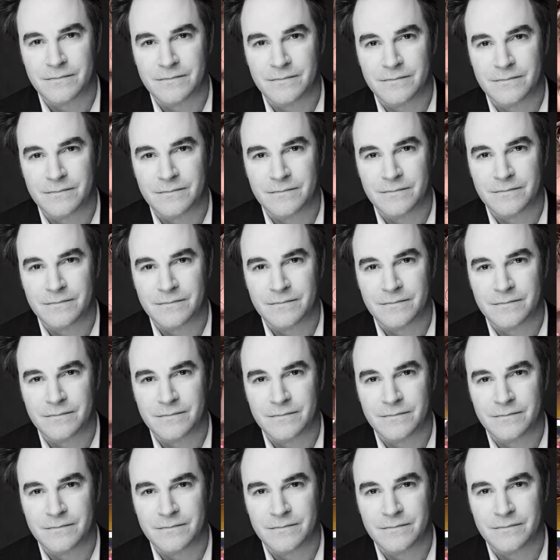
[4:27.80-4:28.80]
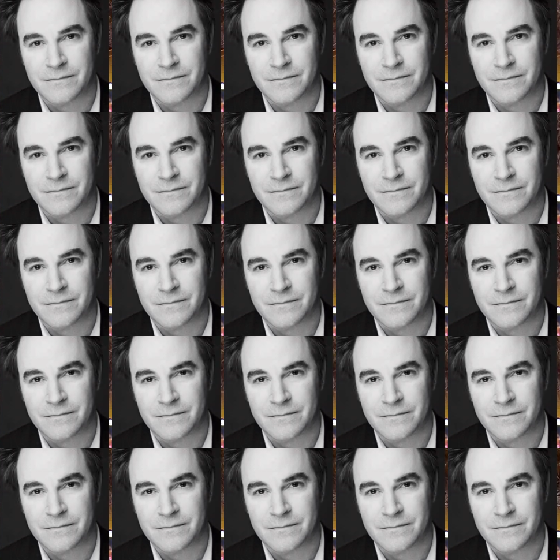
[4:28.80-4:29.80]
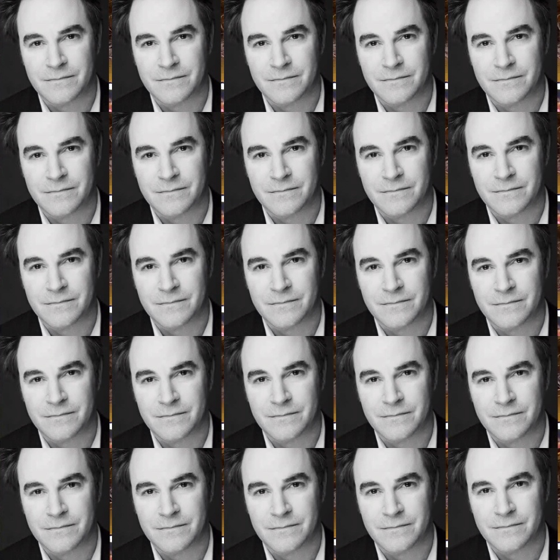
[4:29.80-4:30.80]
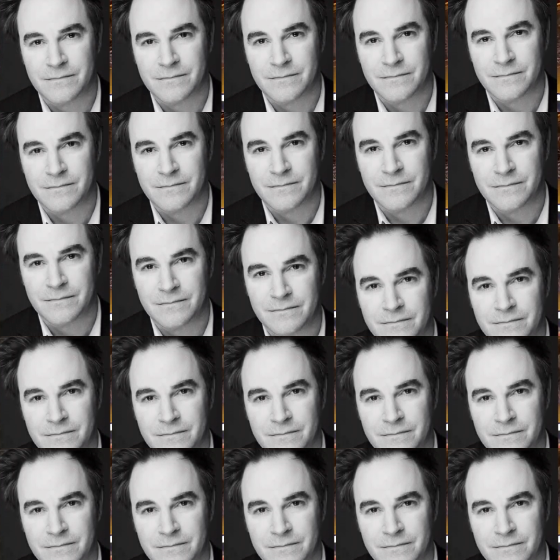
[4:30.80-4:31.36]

The person shown says nothing.